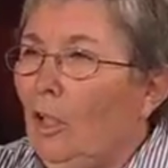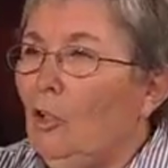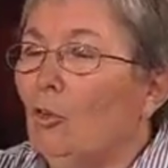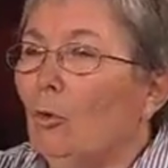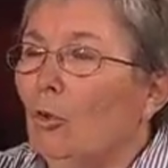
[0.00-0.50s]
And the
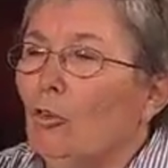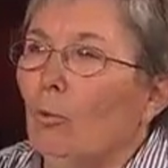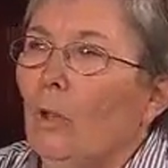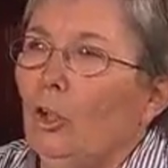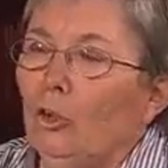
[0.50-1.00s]
key to
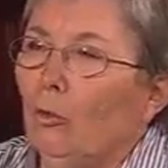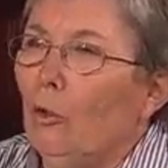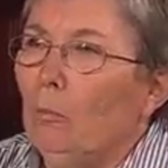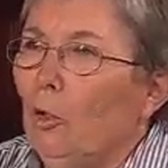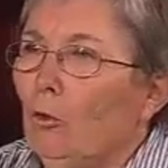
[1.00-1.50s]
it is a
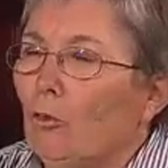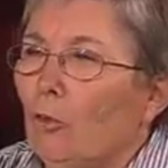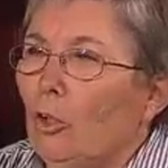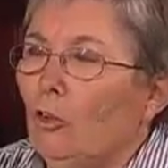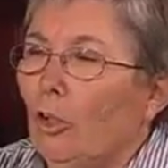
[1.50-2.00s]
ratio of the
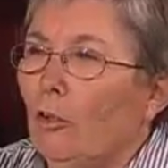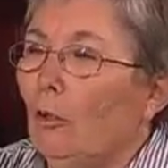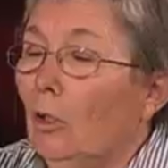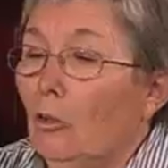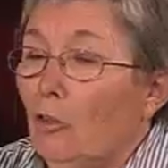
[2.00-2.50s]
minerals to
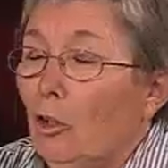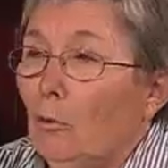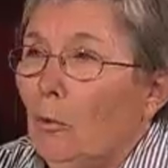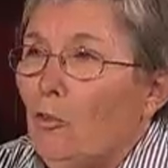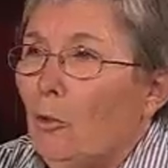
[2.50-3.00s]
each other, and
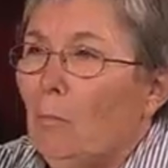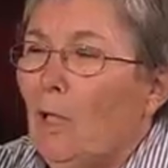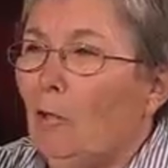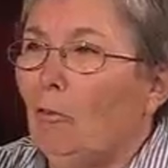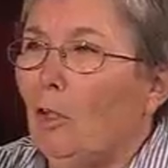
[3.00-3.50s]
it's 100%